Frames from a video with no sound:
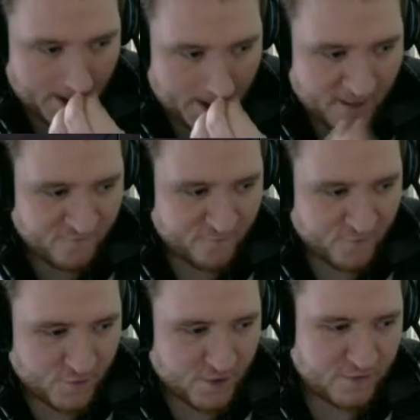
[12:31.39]

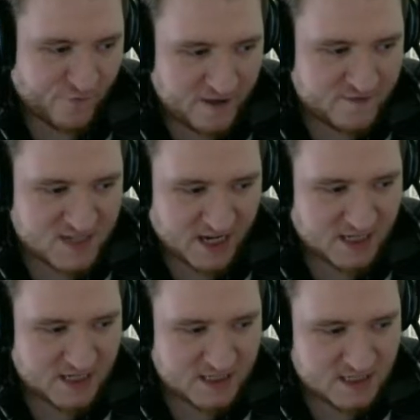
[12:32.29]
5
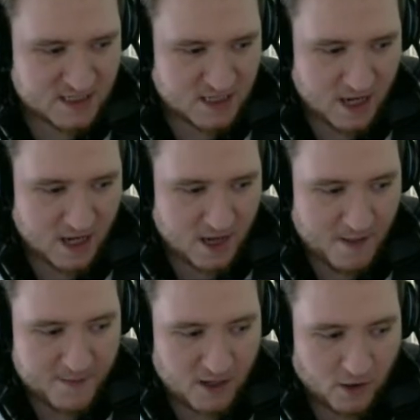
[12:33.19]
seconds,
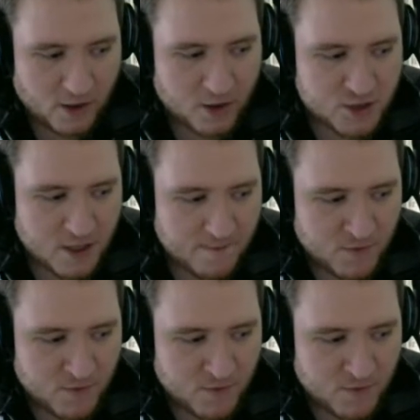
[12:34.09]
maybe longer, because